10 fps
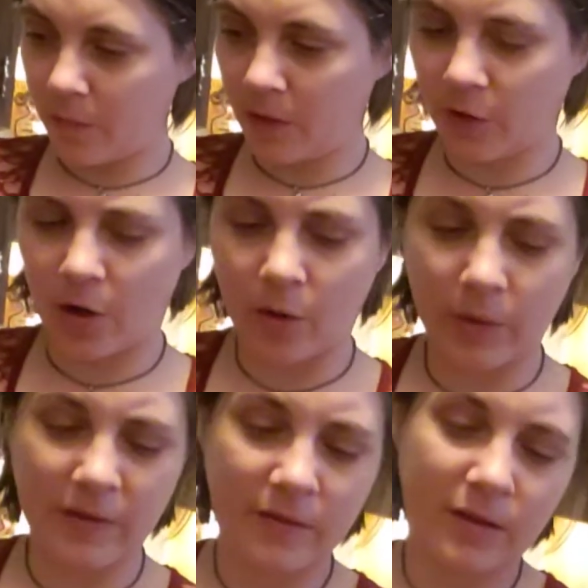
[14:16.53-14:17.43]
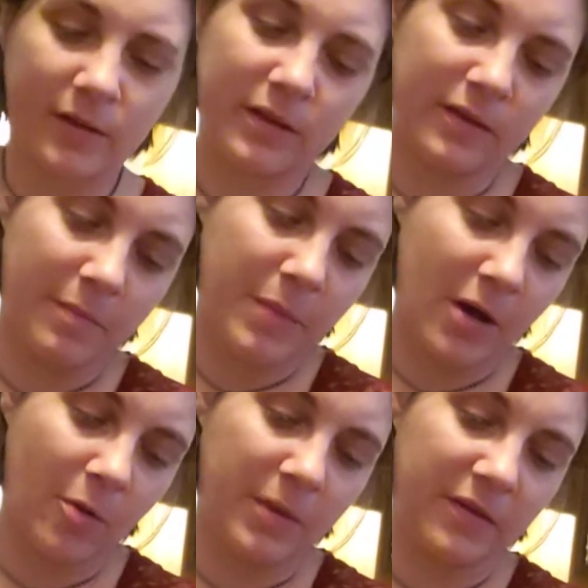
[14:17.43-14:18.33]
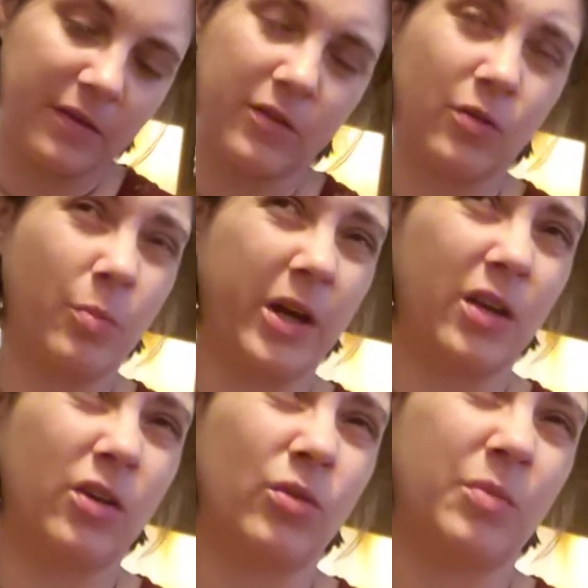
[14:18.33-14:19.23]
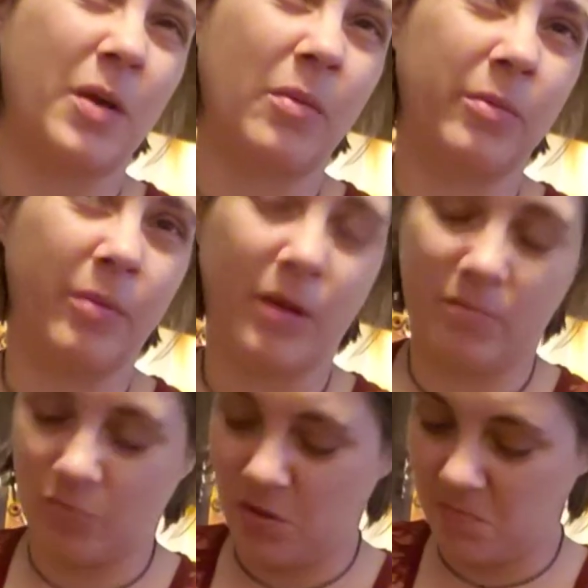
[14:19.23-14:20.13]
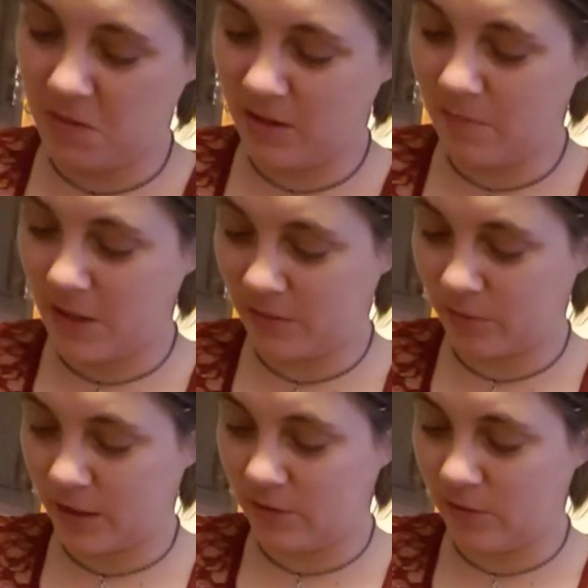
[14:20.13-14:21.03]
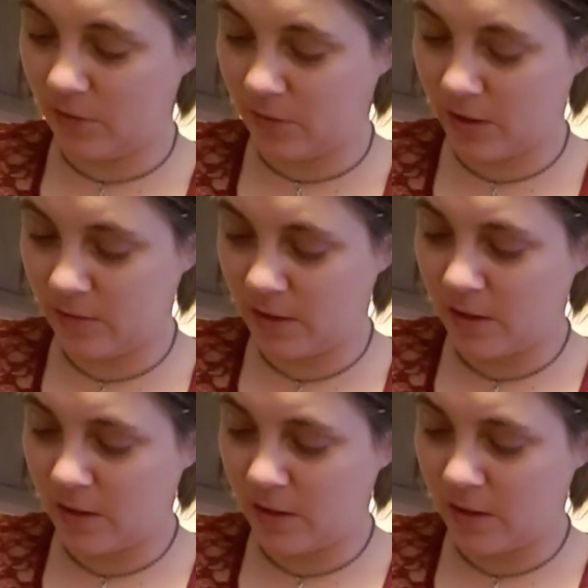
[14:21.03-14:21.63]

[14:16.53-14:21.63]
There are ways to clean the bell, but since you're brand new, it probably wouldn't be the best way to do it.